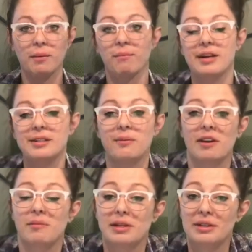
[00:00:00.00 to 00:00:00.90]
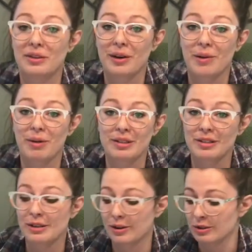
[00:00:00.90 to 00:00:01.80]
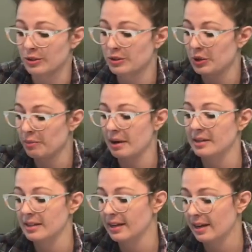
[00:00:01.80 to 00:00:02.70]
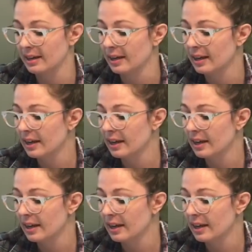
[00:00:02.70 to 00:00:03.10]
My developmental therapist is also so amazing and